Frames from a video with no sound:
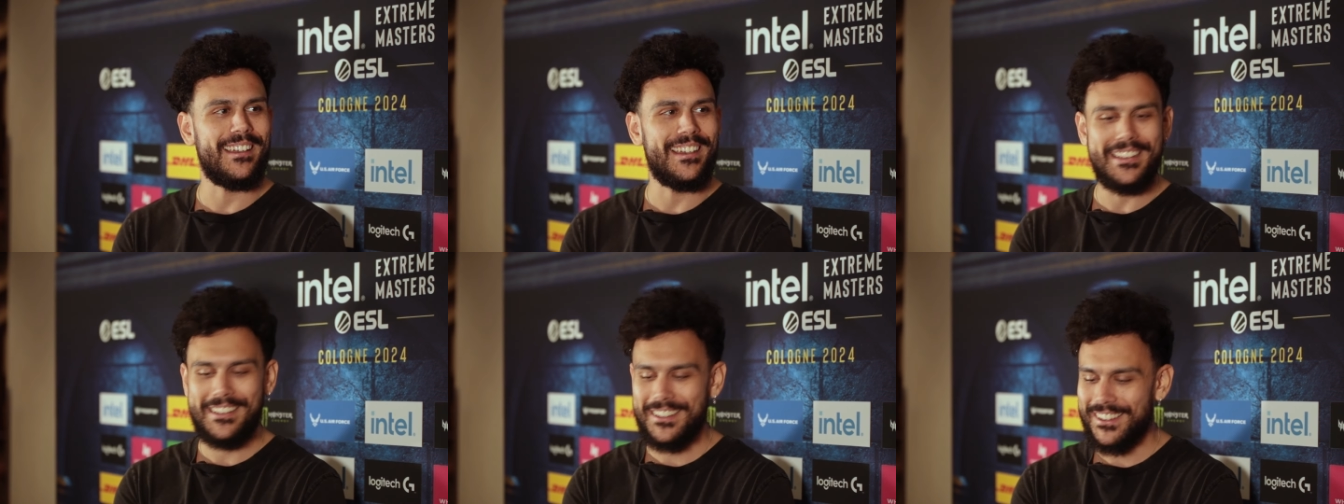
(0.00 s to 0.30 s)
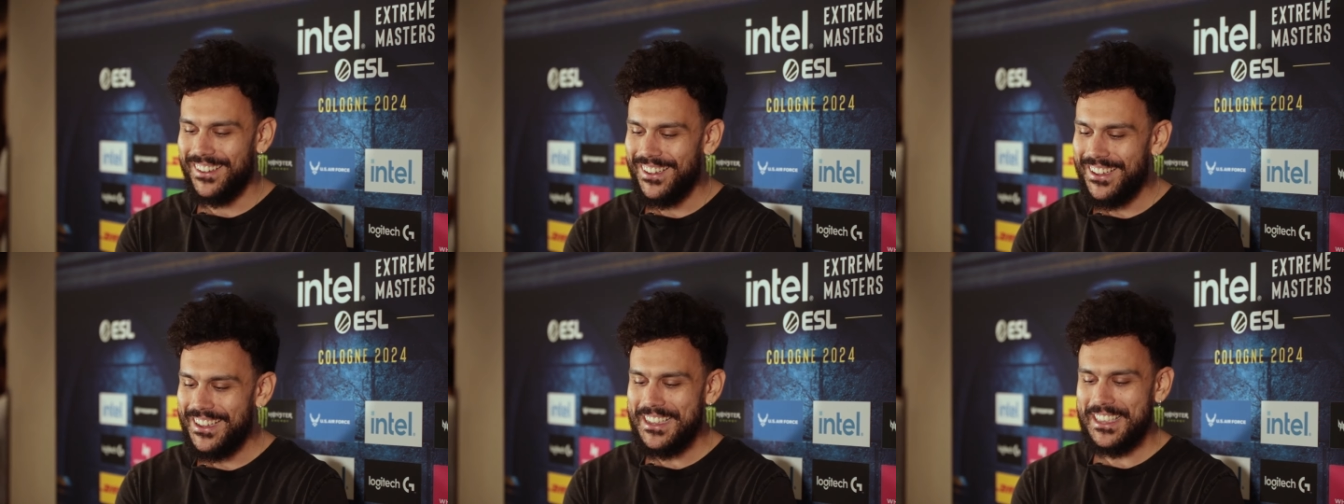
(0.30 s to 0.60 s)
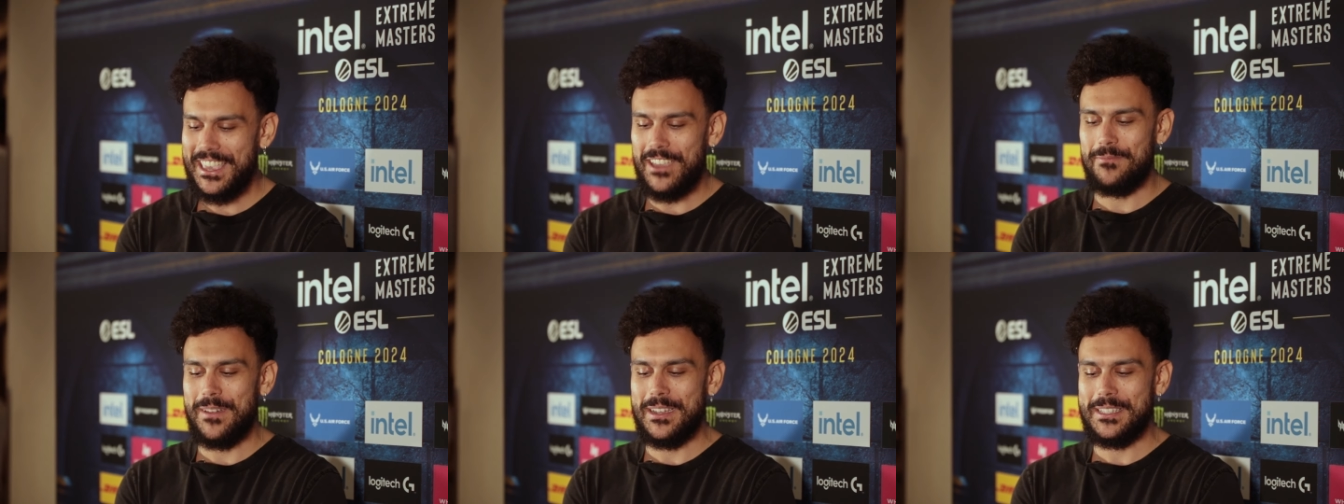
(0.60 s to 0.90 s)
Like,
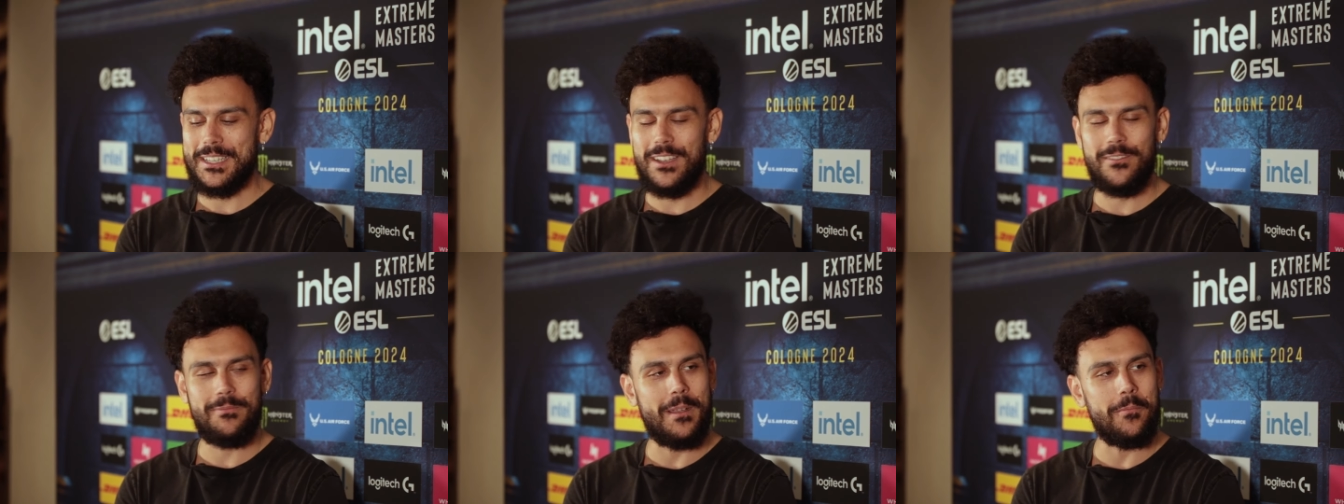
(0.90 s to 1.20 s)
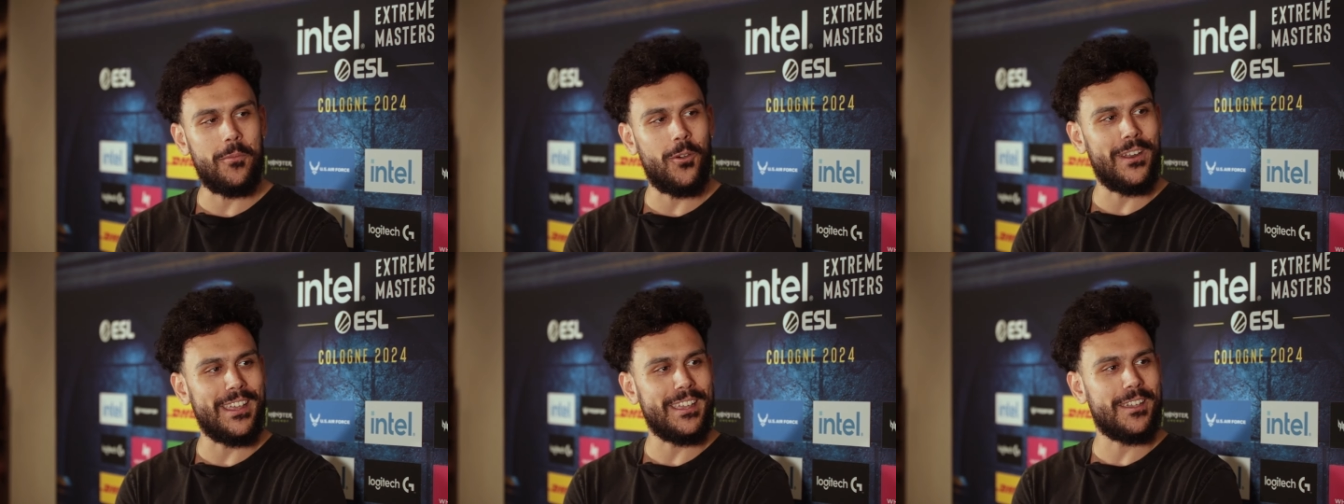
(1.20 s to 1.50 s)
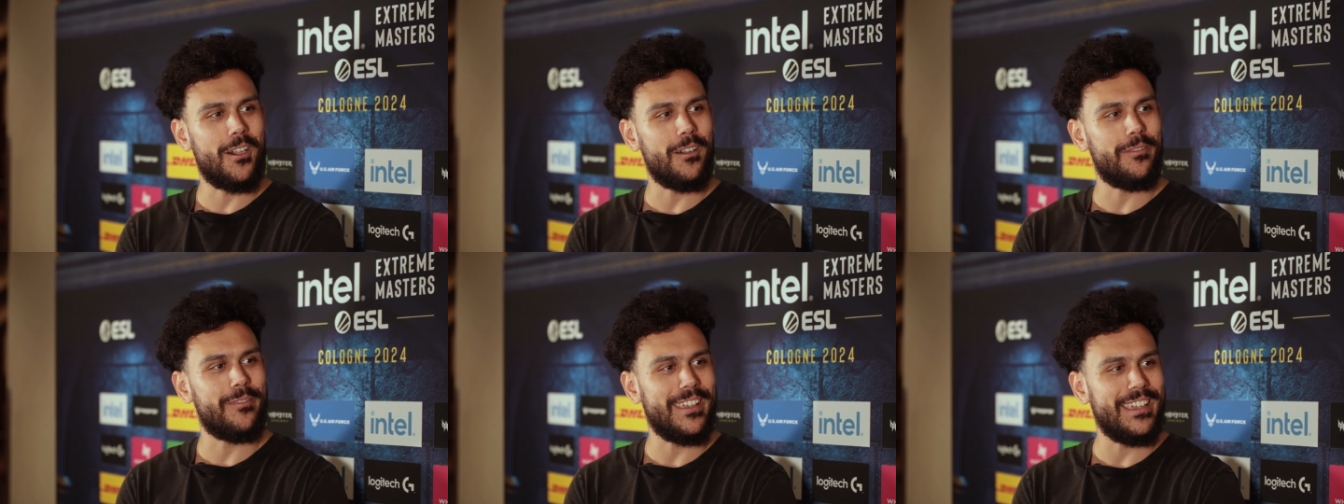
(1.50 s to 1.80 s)
give myself my morning
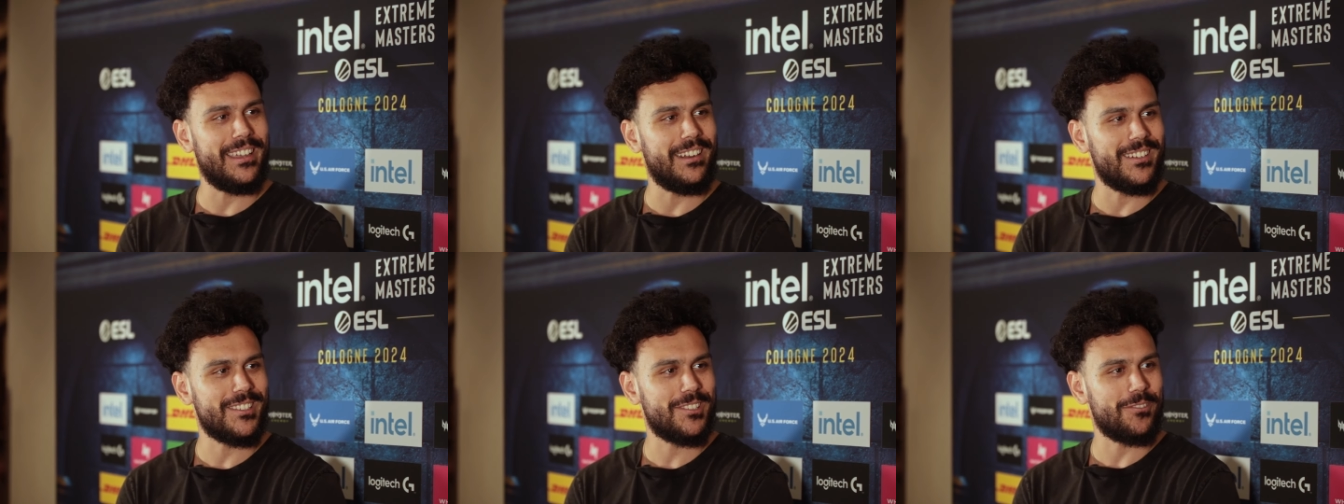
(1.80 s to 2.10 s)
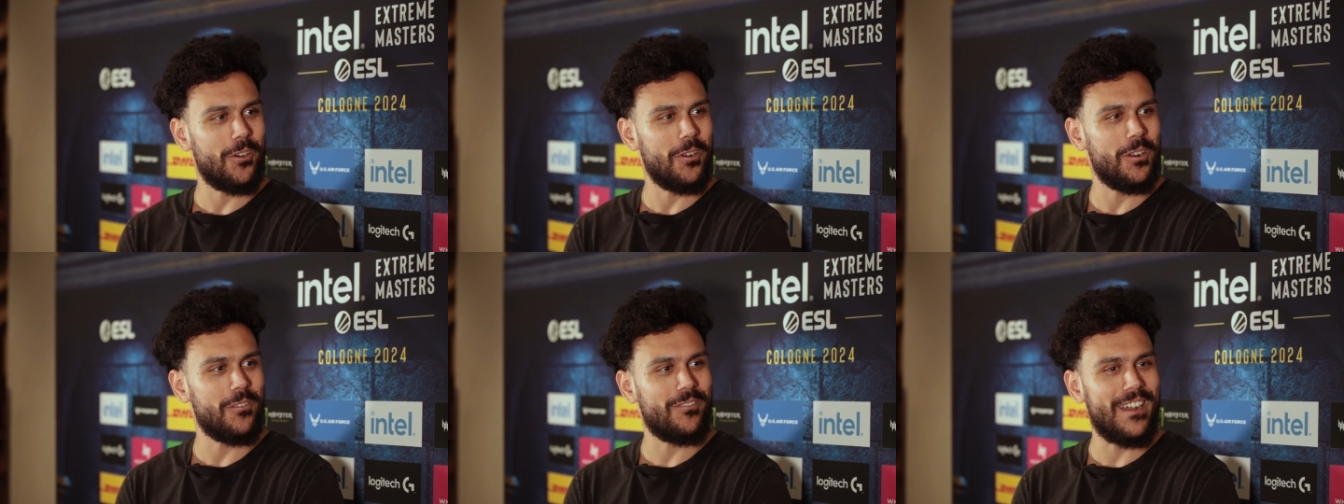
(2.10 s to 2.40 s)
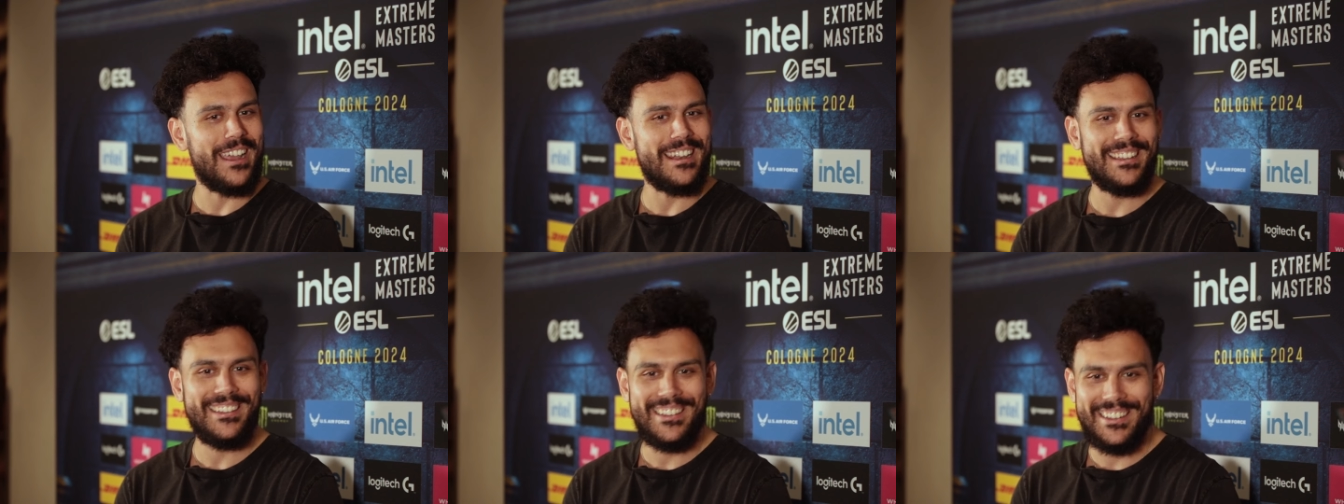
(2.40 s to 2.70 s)
coffee and a scroll of
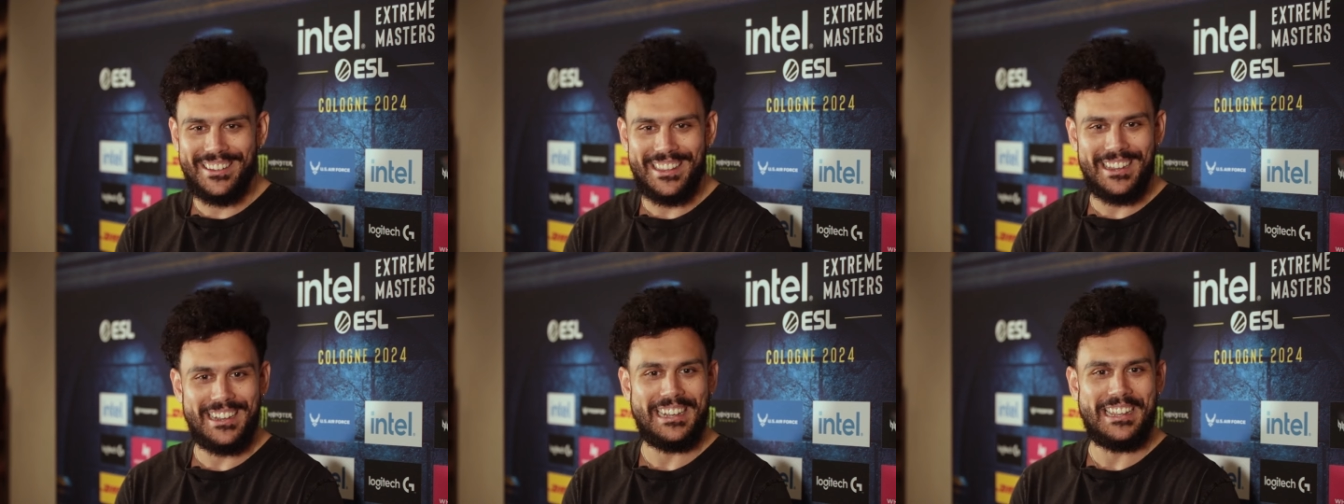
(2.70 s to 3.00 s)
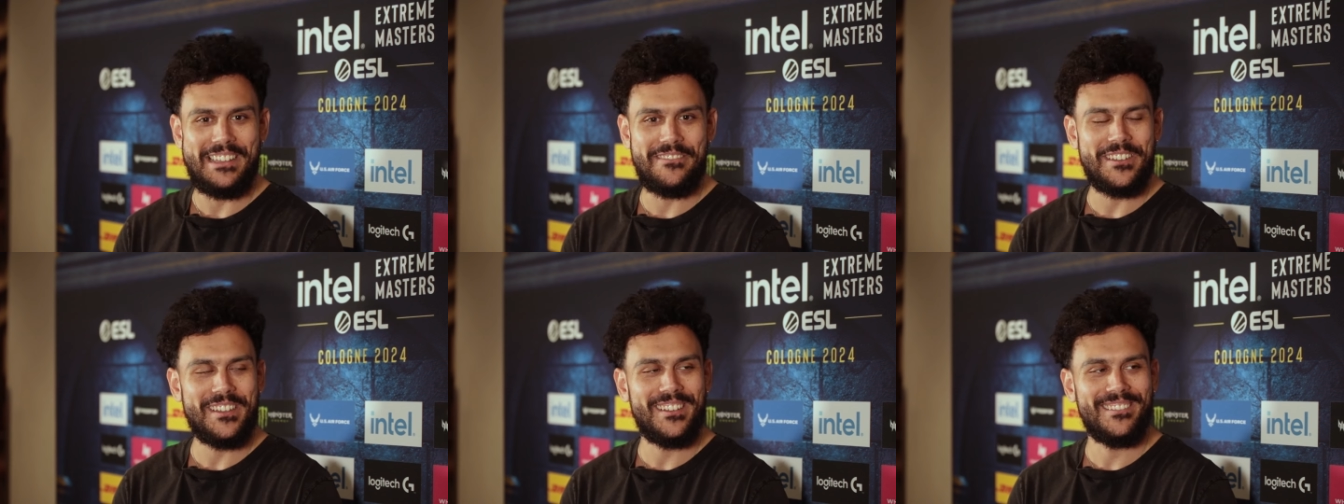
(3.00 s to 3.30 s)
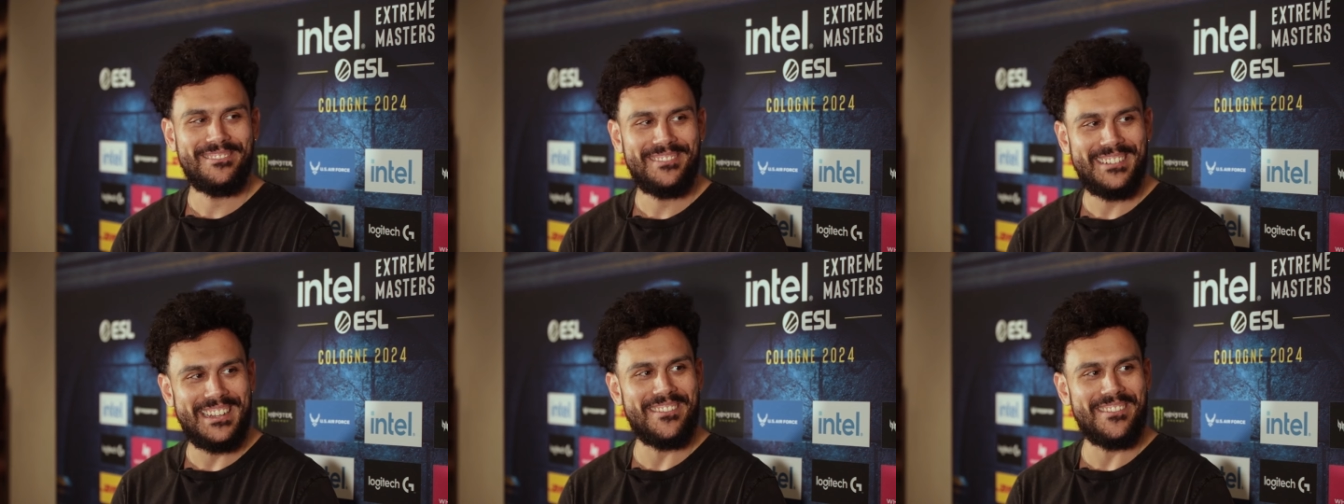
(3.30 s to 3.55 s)
Reddit, and then leave it,